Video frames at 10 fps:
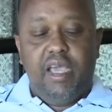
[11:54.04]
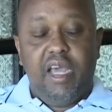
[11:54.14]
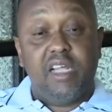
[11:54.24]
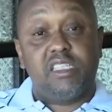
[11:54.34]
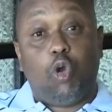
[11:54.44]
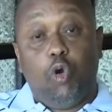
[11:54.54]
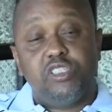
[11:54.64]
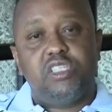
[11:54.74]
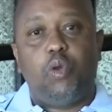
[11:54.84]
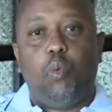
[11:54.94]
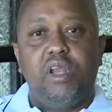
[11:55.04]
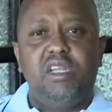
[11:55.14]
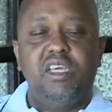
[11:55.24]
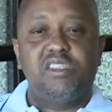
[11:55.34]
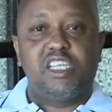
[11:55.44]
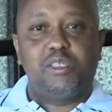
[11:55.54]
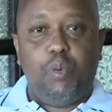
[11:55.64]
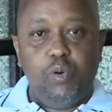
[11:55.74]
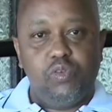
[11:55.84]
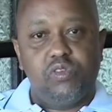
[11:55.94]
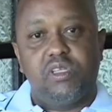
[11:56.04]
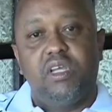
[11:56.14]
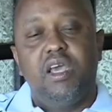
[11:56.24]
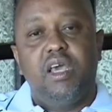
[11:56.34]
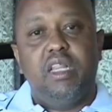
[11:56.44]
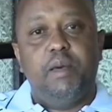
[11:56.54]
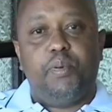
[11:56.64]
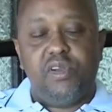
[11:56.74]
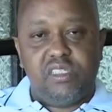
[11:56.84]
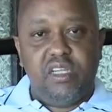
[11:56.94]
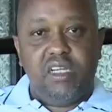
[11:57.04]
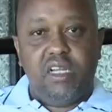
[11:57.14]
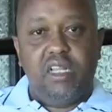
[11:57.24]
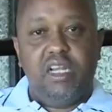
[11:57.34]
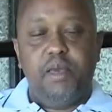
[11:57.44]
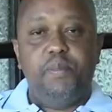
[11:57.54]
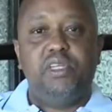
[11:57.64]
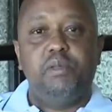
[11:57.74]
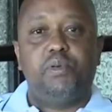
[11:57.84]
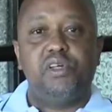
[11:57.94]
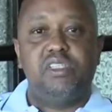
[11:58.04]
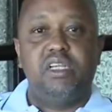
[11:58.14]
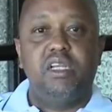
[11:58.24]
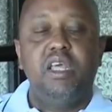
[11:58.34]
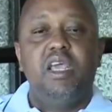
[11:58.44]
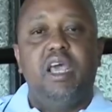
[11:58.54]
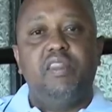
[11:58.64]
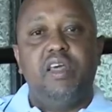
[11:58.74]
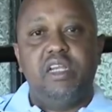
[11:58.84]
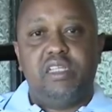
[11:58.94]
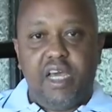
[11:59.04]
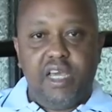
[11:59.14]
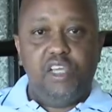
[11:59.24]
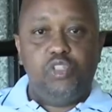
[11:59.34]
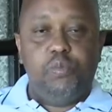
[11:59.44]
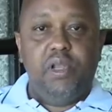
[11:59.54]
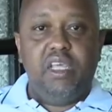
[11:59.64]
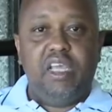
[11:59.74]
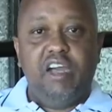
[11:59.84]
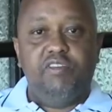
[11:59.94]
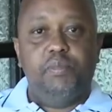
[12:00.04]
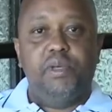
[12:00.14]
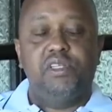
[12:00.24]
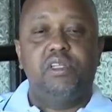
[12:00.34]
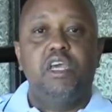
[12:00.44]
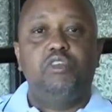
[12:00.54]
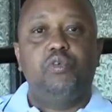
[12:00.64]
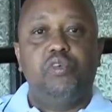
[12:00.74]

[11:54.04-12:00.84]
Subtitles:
And as a consequence, he has exposed the president and the deputy president and the entire Jubilee government to